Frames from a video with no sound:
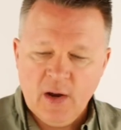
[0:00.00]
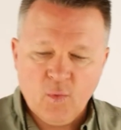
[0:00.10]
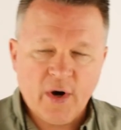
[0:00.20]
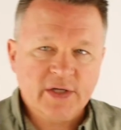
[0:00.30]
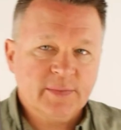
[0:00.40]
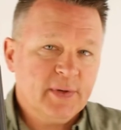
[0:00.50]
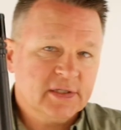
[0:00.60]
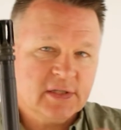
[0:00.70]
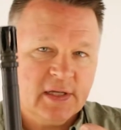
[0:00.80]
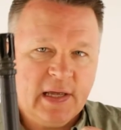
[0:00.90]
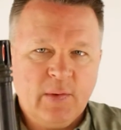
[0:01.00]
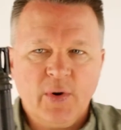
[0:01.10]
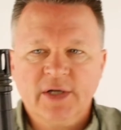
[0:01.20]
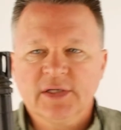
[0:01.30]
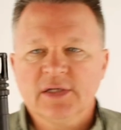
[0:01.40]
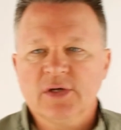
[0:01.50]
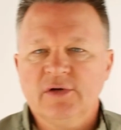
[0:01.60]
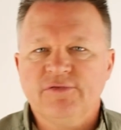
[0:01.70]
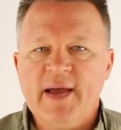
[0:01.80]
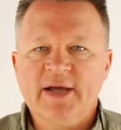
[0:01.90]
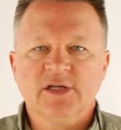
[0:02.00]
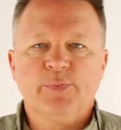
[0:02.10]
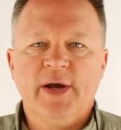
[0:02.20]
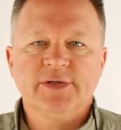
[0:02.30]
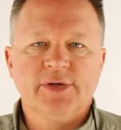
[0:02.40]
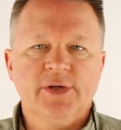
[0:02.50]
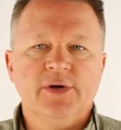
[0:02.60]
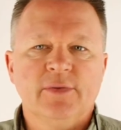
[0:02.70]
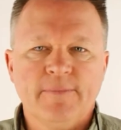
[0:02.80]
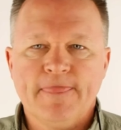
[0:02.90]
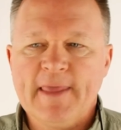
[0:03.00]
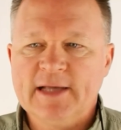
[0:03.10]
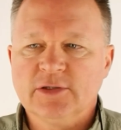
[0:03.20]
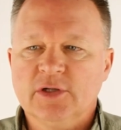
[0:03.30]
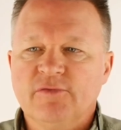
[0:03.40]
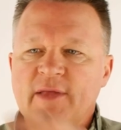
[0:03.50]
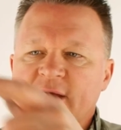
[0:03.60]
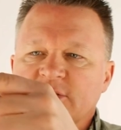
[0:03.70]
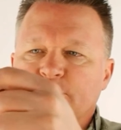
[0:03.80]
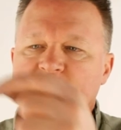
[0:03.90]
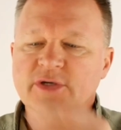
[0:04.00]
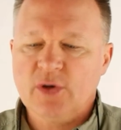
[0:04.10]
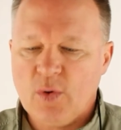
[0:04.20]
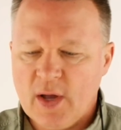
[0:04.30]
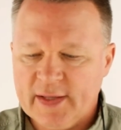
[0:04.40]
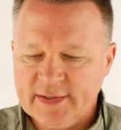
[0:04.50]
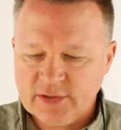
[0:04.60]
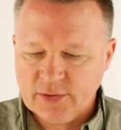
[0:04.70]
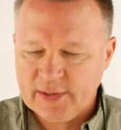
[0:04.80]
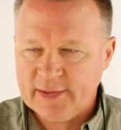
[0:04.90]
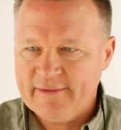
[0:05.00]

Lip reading: But it works as a good flash suppressor too. It has good flash suppression qualities to it.